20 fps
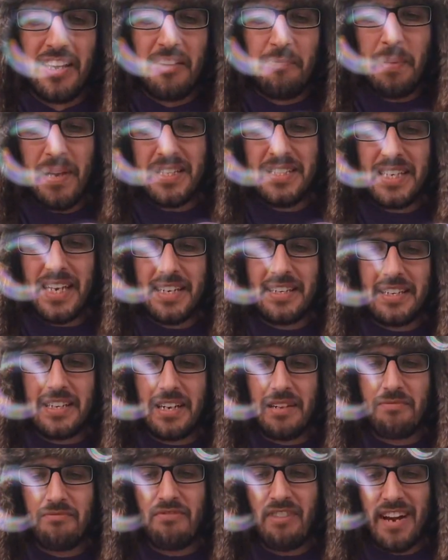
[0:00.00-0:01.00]
If Betsy hadn't
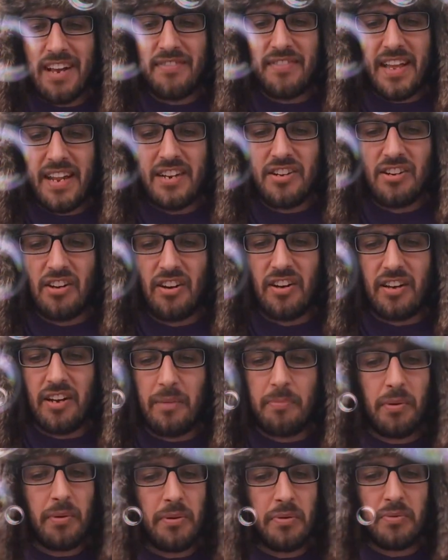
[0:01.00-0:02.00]
come round that night,
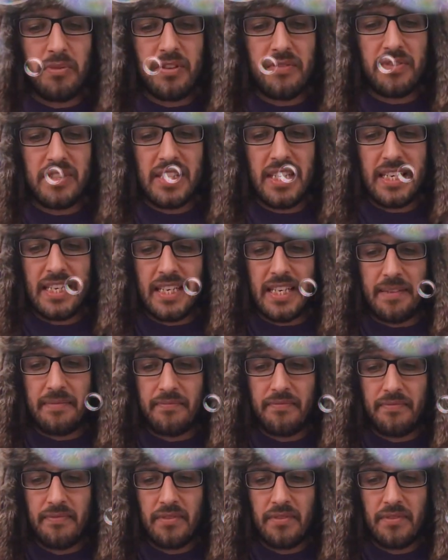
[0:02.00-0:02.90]
I probably wouldn't have seen it.